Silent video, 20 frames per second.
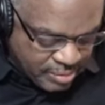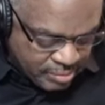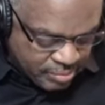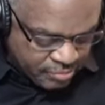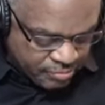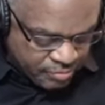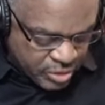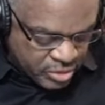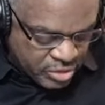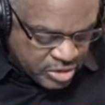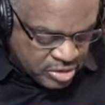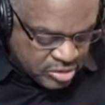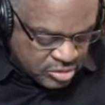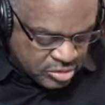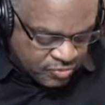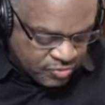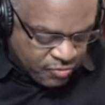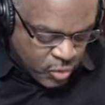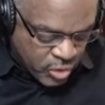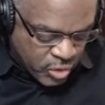verse
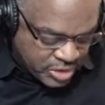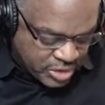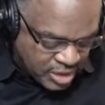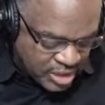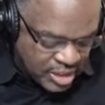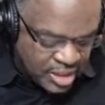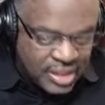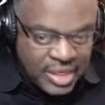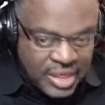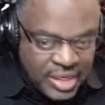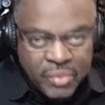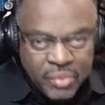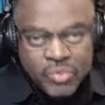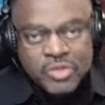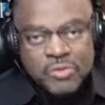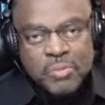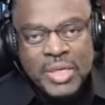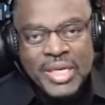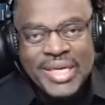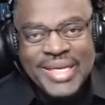fourteen, it was
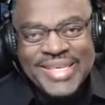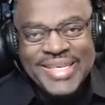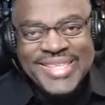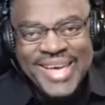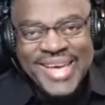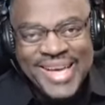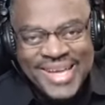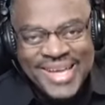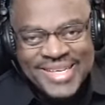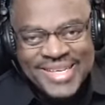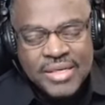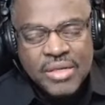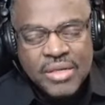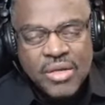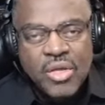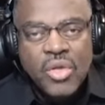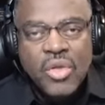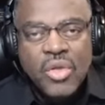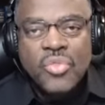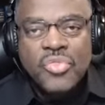being done
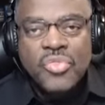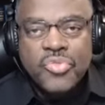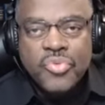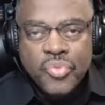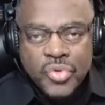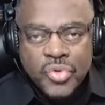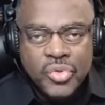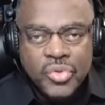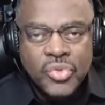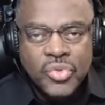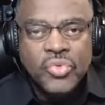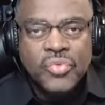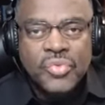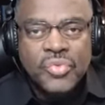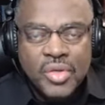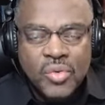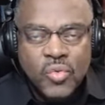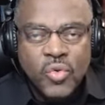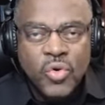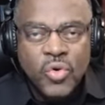through
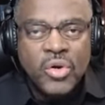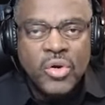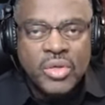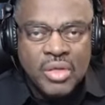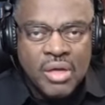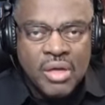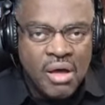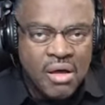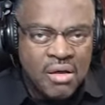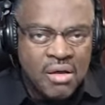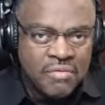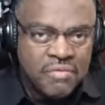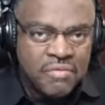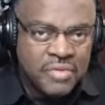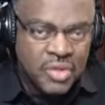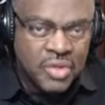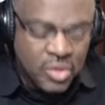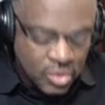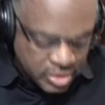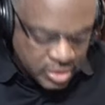the work of
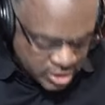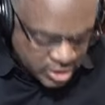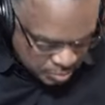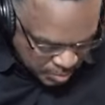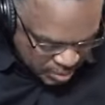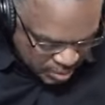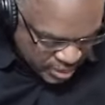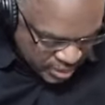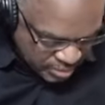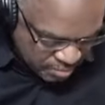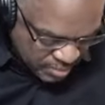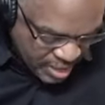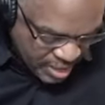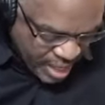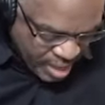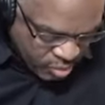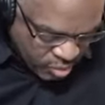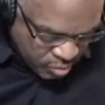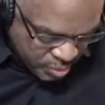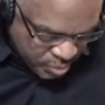the Holy Spirit.
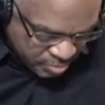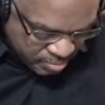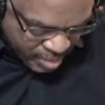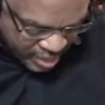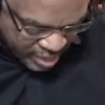I will put my